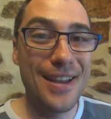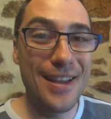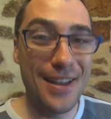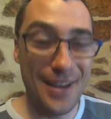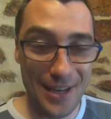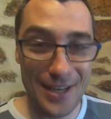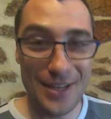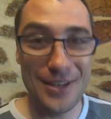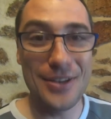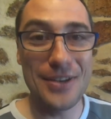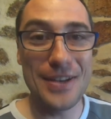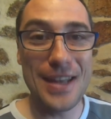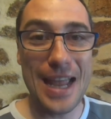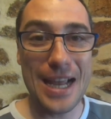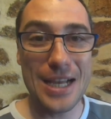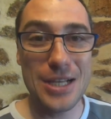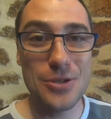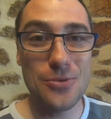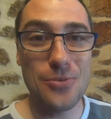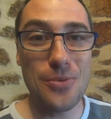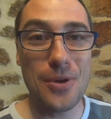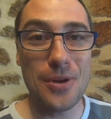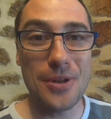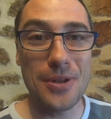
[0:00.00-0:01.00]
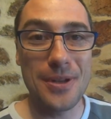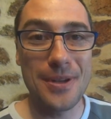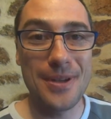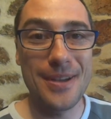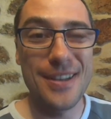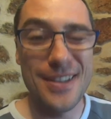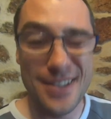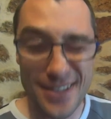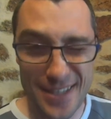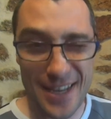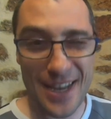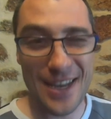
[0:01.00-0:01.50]
in the next one.
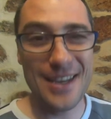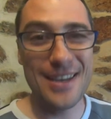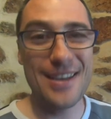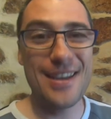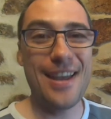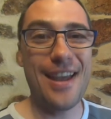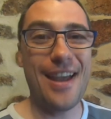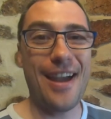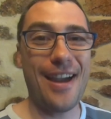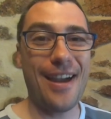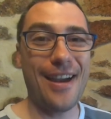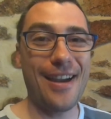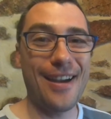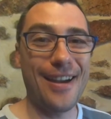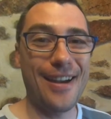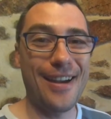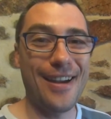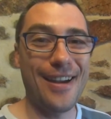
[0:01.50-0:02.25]
Take care.